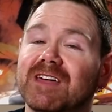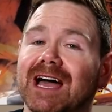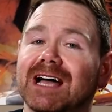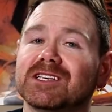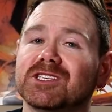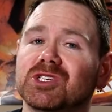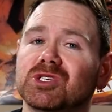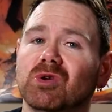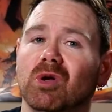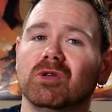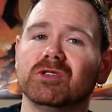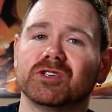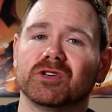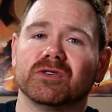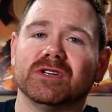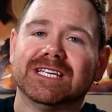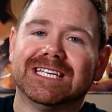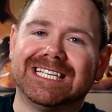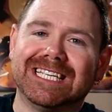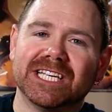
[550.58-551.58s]
that
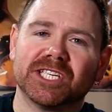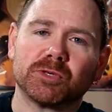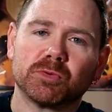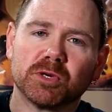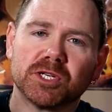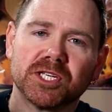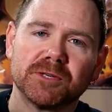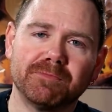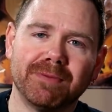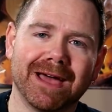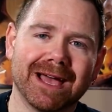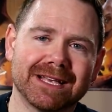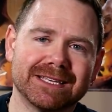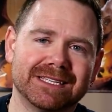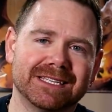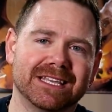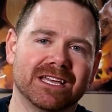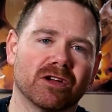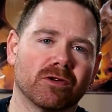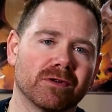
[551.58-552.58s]
soldier
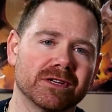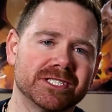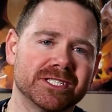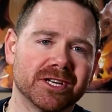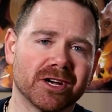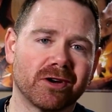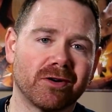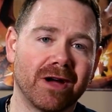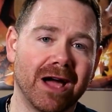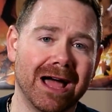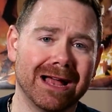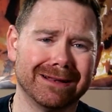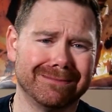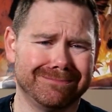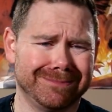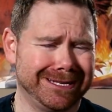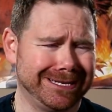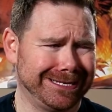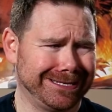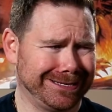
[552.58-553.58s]
disrespects the aristocrat,
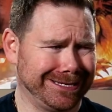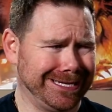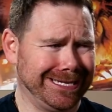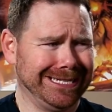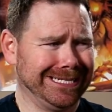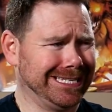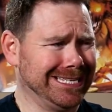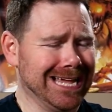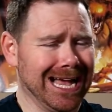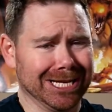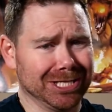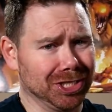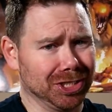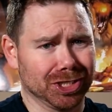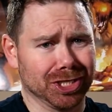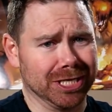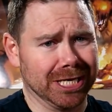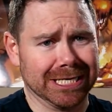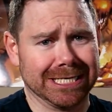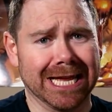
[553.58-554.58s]
he's not
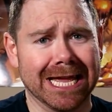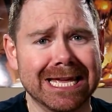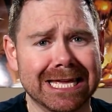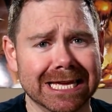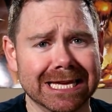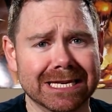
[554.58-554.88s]
just gonna take